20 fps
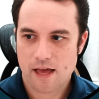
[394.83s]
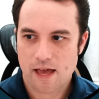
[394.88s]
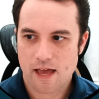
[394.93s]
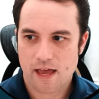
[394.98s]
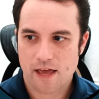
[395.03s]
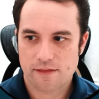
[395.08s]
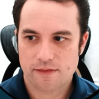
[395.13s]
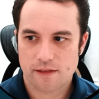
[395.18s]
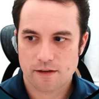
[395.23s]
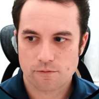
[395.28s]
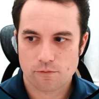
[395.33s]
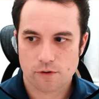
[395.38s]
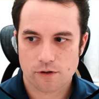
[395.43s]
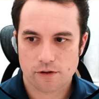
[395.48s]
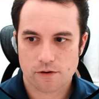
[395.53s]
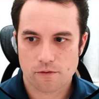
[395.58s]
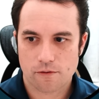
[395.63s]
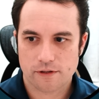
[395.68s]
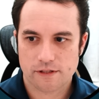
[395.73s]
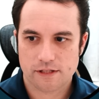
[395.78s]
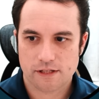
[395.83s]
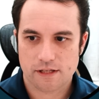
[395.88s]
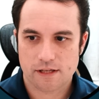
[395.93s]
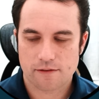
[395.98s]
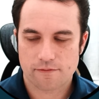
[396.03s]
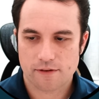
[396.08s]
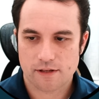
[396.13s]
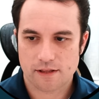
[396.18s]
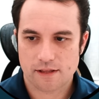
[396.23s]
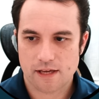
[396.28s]
And then we're going to
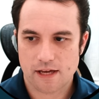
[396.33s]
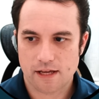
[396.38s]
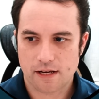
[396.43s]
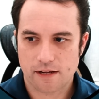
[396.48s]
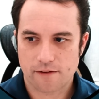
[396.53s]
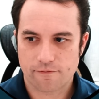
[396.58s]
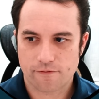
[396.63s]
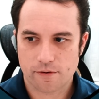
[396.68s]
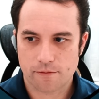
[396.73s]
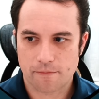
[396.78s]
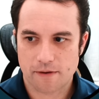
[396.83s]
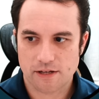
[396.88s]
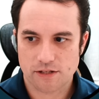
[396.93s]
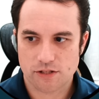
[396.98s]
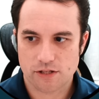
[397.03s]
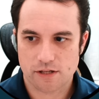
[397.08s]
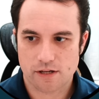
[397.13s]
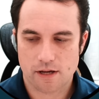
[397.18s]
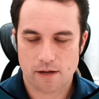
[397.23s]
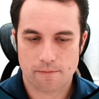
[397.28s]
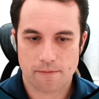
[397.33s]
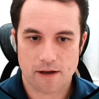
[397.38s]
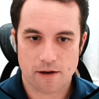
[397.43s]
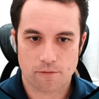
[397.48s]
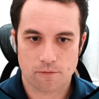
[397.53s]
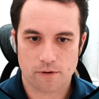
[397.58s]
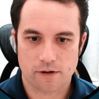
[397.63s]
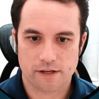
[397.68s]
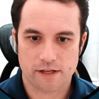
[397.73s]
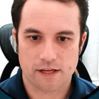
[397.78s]
give it that information about
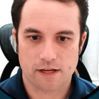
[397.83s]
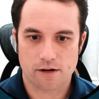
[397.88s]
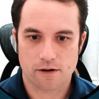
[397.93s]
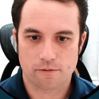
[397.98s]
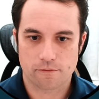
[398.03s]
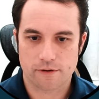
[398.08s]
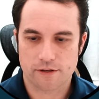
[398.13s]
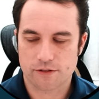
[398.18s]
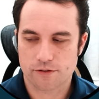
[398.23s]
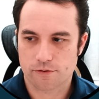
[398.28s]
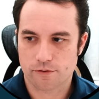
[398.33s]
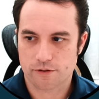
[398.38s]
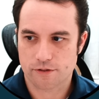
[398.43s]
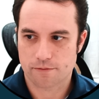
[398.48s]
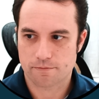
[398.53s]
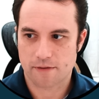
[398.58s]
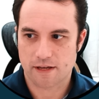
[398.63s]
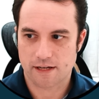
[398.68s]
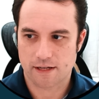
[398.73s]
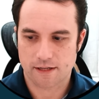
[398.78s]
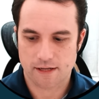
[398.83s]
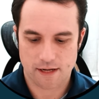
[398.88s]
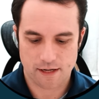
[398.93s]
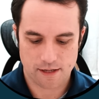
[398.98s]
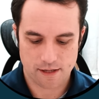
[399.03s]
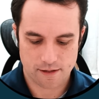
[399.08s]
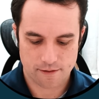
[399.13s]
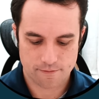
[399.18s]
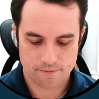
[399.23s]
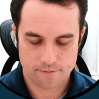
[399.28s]
where to get our resource
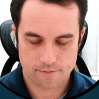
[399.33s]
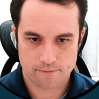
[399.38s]
metadata.